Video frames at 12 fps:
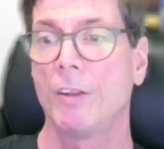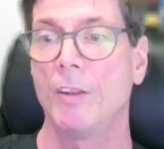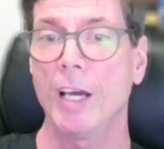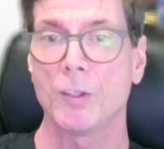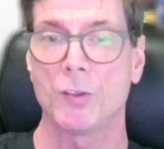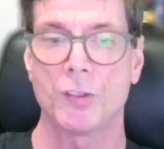
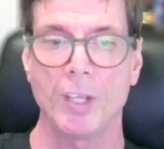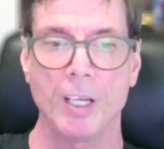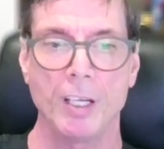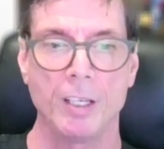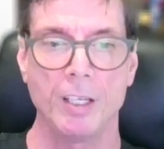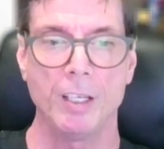That
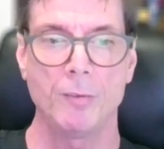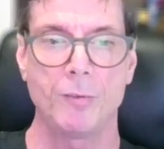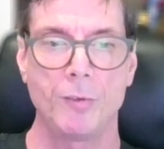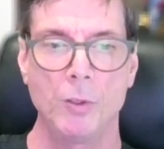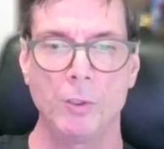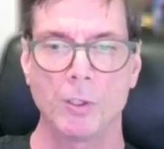said,
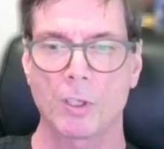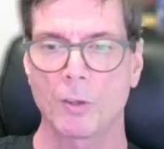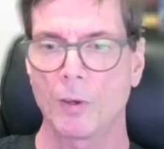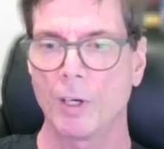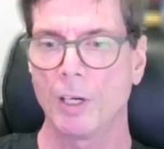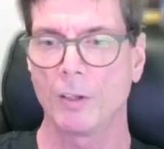if you look
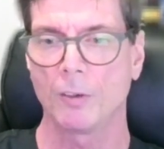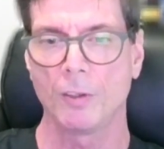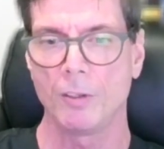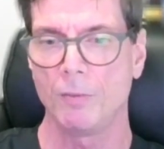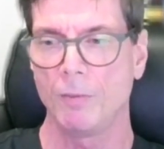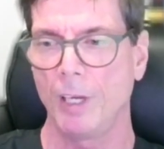around